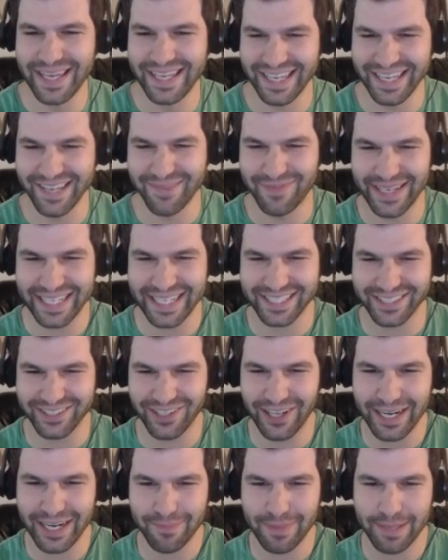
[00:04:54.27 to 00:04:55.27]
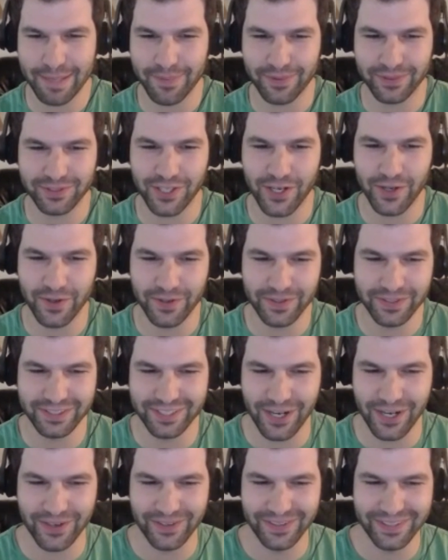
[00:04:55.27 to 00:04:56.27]
because a lot of people
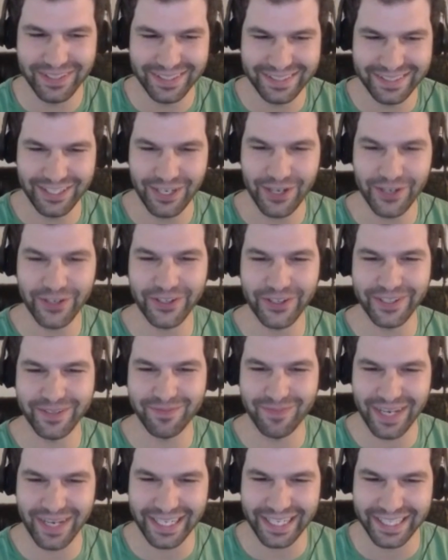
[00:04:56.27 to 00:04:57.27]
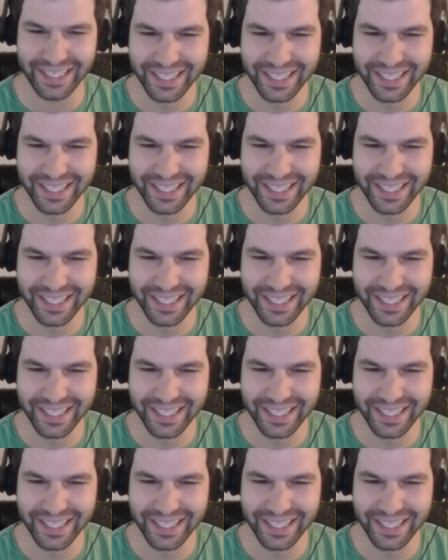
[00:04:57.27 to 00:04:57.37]
don't earn money.